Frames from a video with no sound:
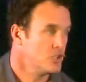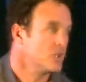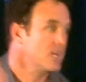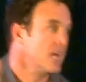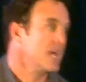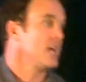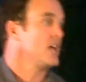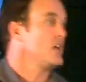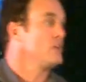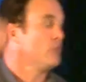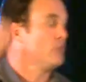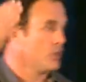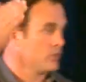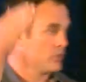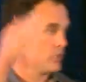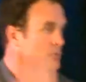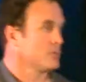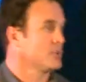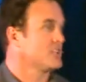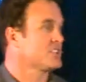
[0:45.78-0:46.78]
you gave on
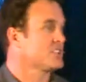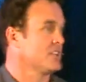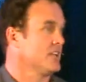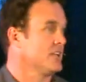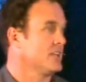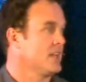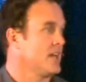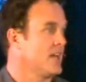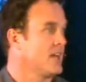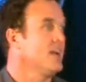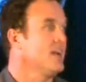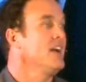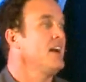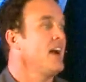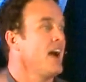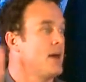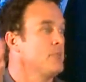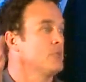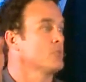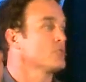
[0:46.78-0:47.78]
Liberty Sunday.
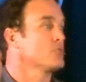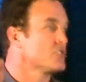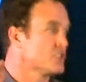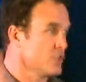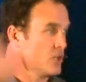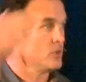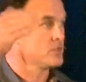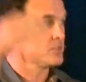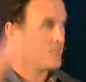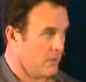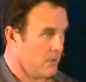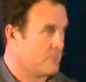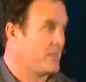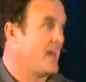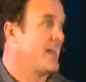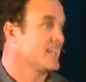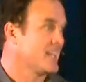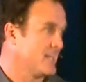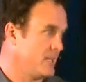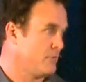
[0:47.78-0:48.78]
I'm a result of
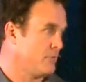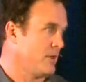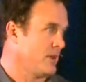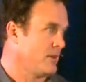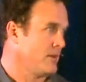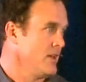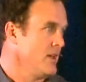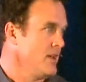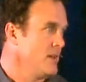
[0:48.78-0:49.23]
that giving